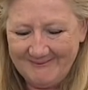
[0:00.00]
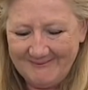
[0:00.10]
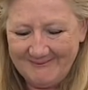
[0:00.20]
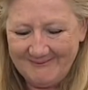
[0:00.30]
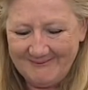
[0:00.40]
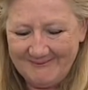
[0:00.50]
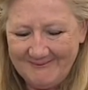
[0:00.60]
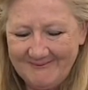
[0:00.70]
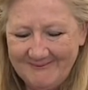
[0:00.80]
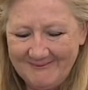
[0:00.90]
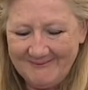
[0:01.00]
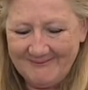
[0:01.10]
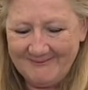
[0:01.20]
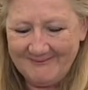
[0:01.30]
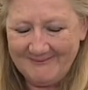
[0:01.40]

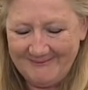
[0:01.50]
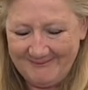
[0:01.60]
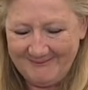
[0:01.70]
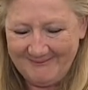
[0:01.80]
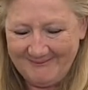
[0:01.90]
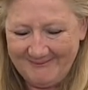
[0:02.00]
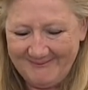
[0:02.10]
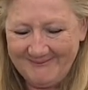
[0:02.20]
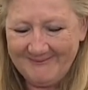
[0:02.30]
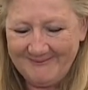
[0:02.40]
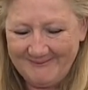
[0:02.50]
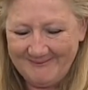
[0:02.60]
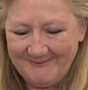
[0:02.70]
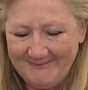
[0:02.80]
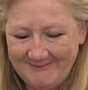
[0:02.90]

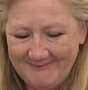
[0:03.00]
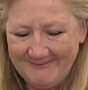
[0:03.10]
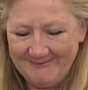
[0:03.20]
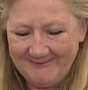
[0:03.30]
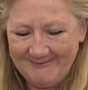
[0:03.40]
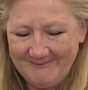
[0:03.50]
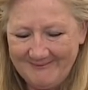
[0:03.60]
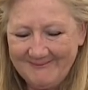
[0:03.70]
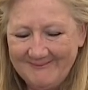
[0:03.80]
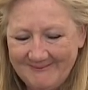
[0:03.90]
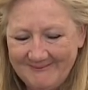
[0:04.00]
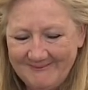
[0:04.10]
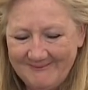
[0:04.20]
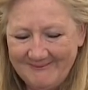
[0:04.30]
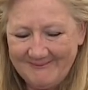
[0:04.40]

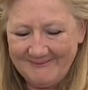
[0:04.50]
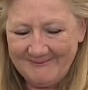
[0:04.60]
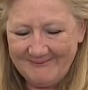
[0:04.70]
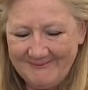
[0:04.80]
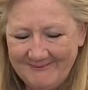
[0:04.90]
No words are spoken by the person on screen.